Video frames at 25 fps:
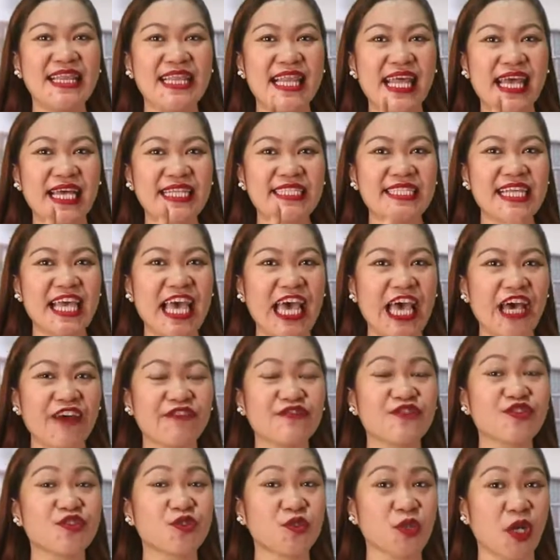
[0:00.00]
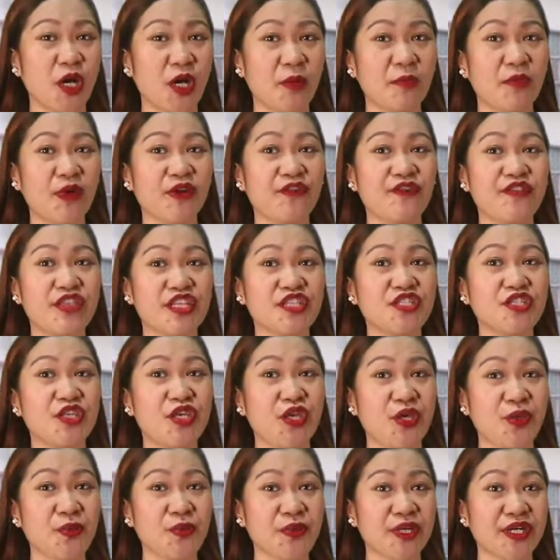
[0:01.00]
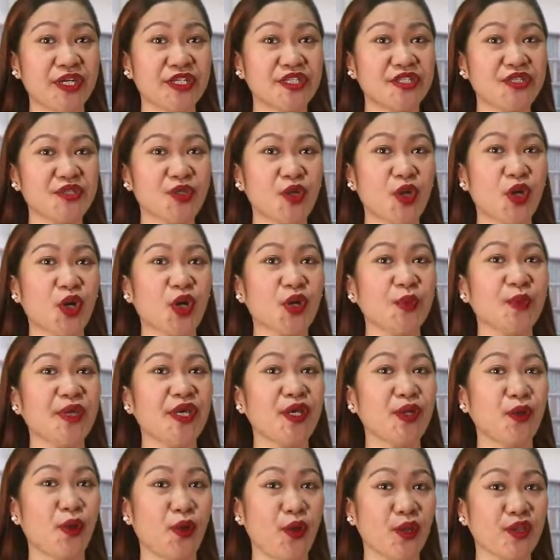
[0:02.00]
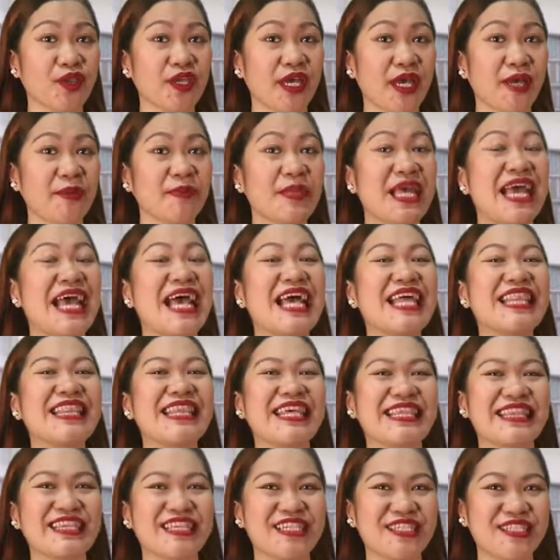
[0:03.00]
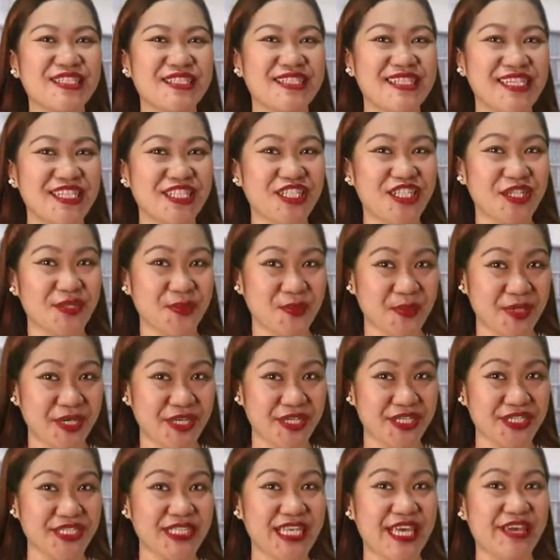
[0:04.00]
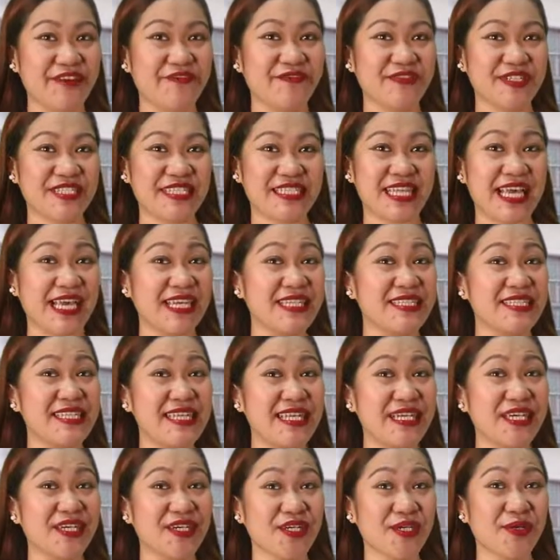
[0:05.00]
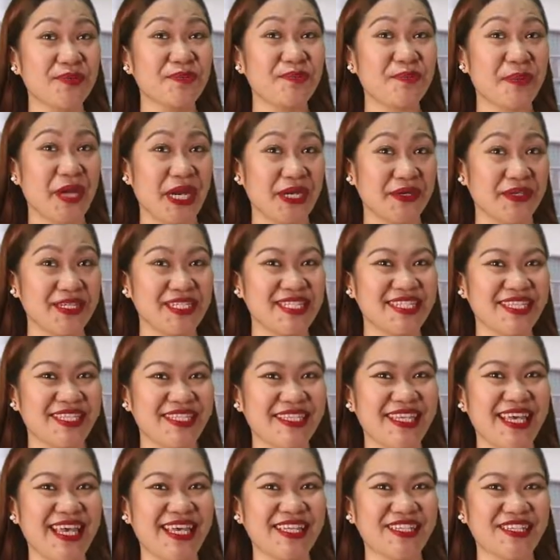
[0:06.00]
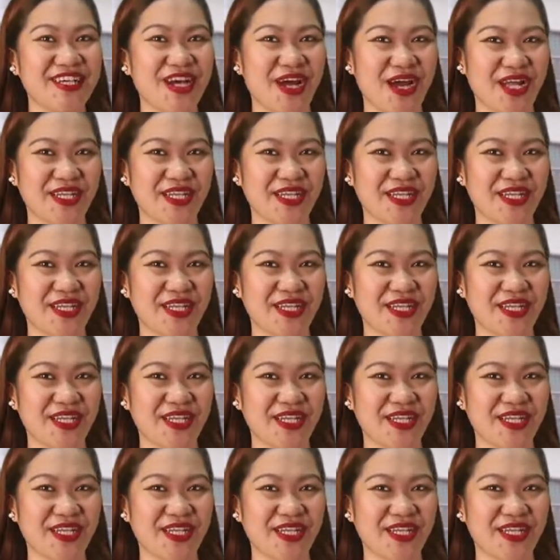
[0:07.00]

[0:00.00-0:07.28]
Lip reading: Let's have some of these keywords, or we call them the transition words, emphasizing comparison and